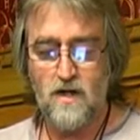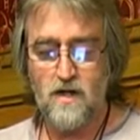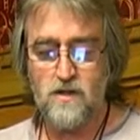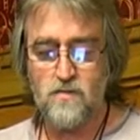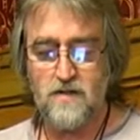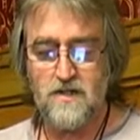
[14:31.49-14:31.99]

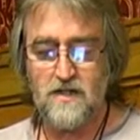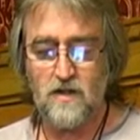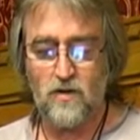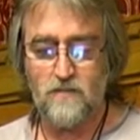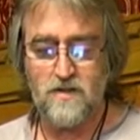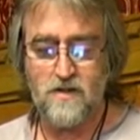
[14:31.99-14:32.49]
the twenty
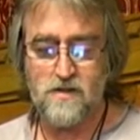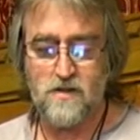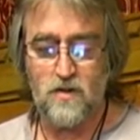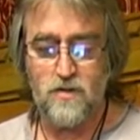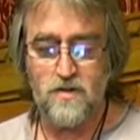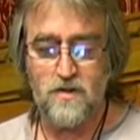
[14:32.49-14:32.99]
kilometre
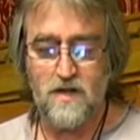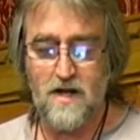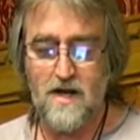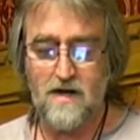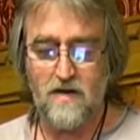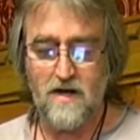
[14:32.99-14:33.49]
exclusion
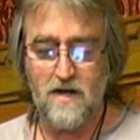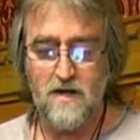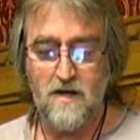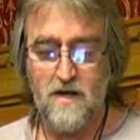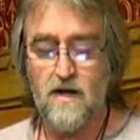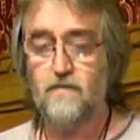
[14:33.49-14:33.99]
area
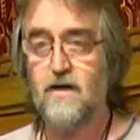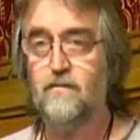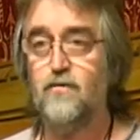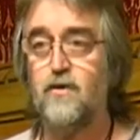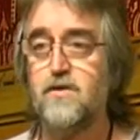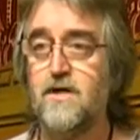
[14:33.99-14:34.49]
around
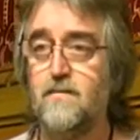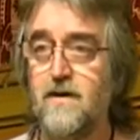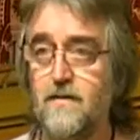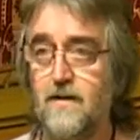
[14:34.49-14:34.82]
Fukushima.